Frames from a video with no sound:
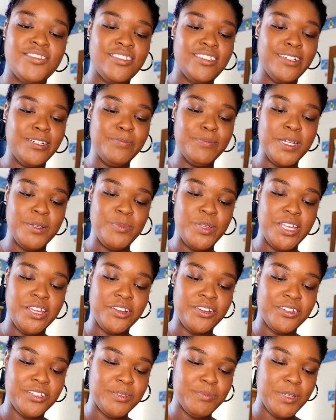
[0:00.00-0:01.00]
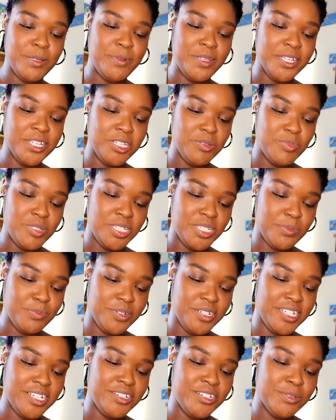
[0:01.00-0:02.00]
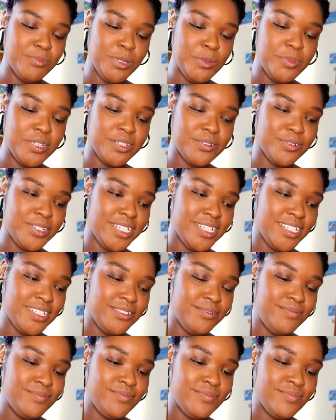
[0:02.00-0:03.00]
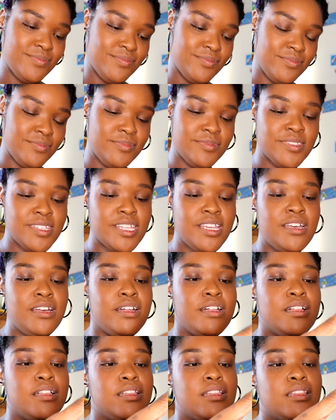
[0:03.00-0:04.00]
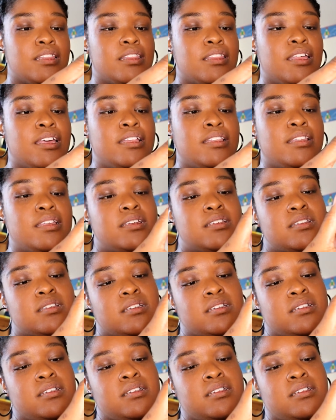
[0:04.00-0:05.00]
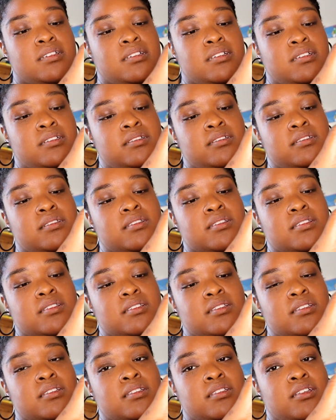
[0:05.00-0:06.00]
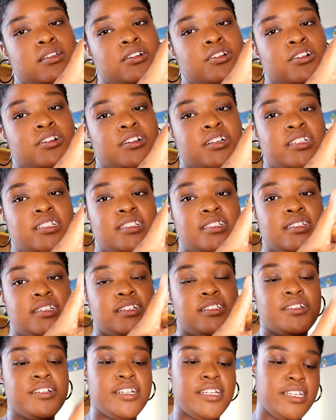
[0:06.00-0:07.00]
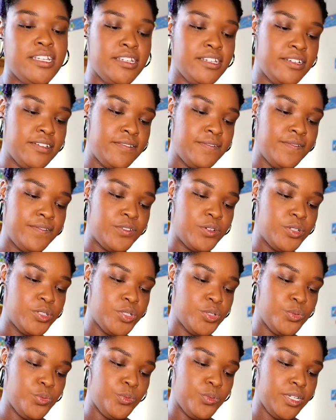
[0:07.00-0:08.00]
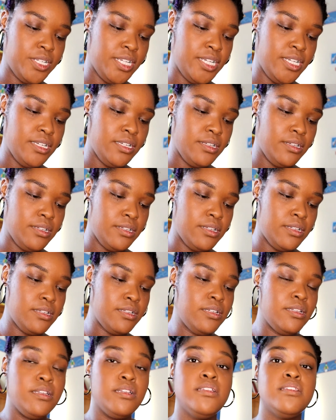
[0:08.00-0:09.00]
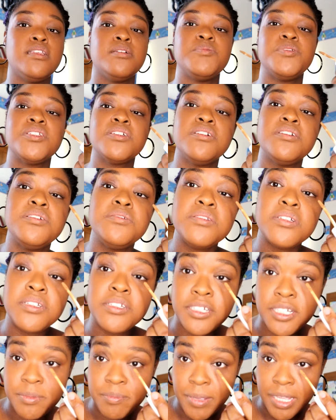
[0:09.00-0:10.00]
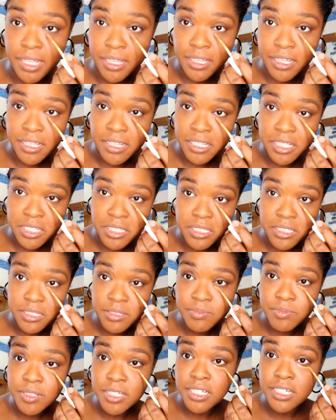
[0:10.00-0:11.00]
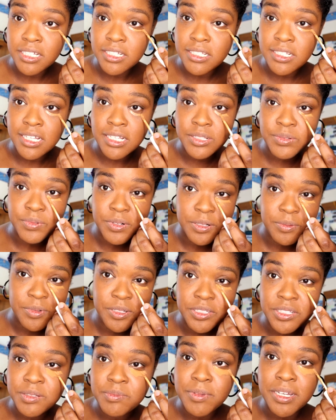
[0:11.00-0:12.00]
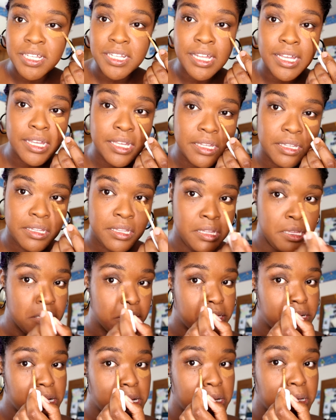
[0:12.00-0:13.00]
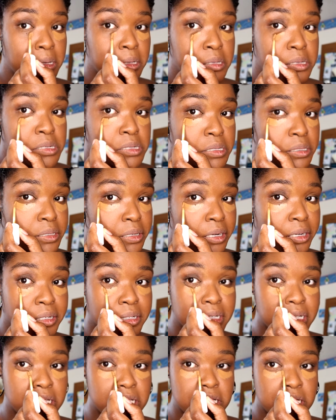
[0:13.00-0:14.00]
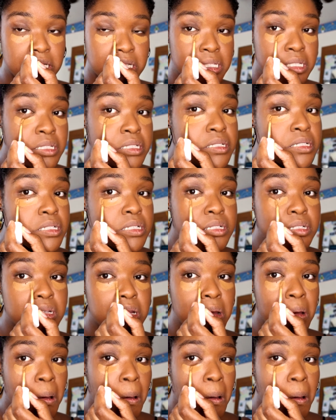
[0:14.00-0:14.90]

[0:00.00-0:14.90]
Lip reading: Don't mind me, all of my makeup is spread out on my bed right now. And this is her concealer in 420. I'm just gonna use underneath my eyes because that's where most of my like darkness is.